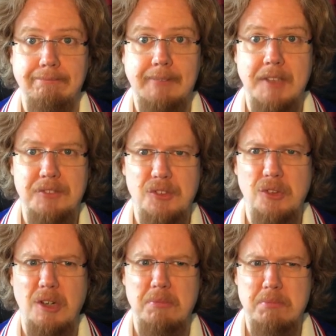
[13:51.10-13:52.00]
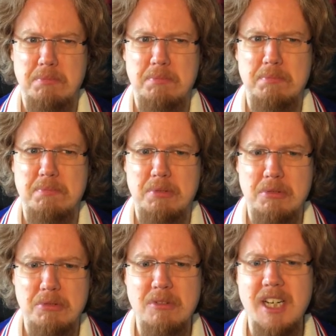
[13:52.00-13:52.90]
gives you a
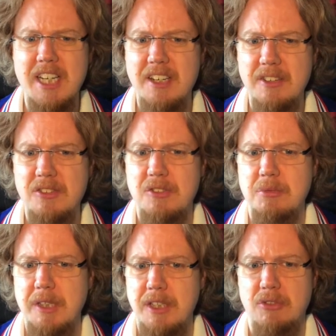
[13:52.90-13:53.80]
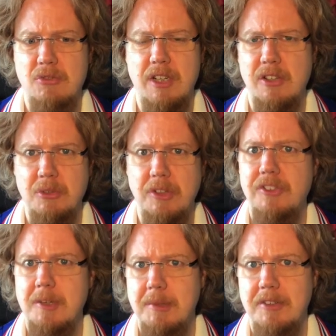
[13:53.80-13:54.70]
pretty sweet run to the
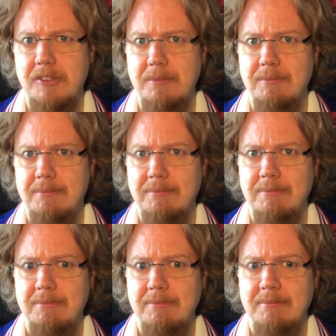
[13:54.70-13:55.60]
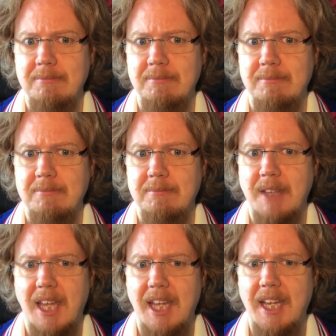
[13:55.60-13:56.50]
semis.
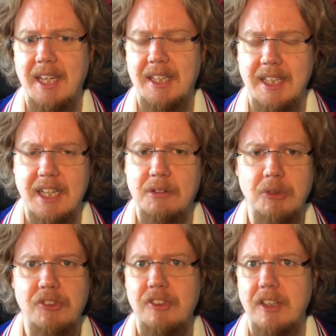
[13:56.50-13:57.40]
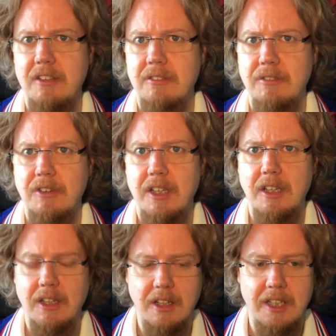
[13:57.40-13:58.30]
And there I would see
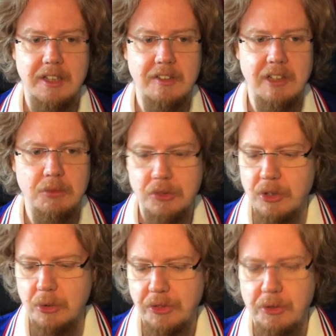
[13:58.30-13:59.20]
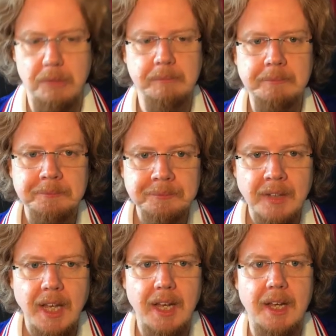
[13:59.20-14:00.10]
uh, Italy would go through.
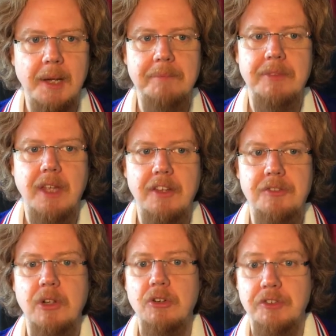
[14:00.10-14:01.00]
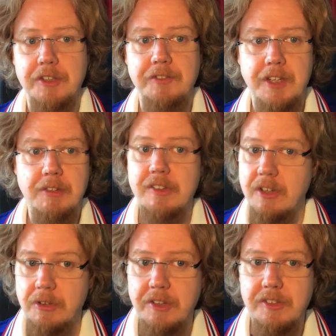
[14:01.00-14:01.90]
Um, as we look for the favorites, I
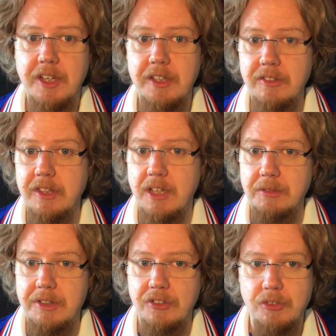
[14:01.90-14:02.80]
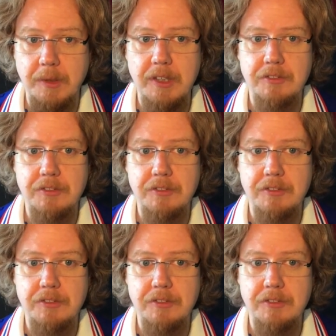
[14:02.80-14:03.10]
already said, now with this win,